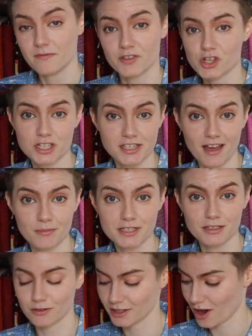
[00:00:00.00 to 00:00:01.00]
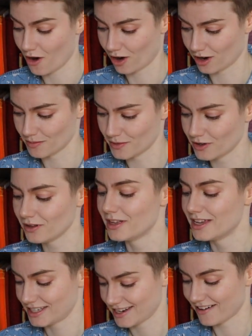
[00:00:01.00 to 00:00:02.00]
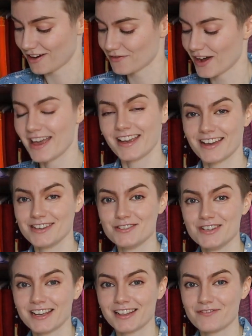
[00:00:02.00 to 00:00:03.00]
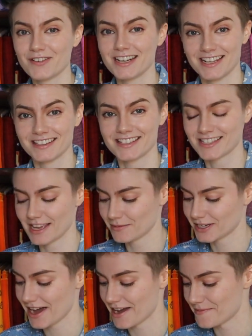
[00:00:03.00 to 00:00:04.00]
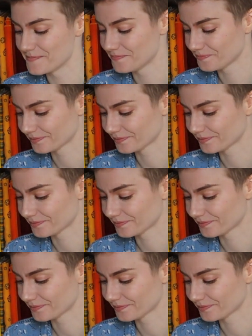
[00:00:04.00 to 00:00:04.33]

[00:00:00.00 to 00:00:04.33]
She's absolutely horrible, terrifying, and uniquely funny at the same time.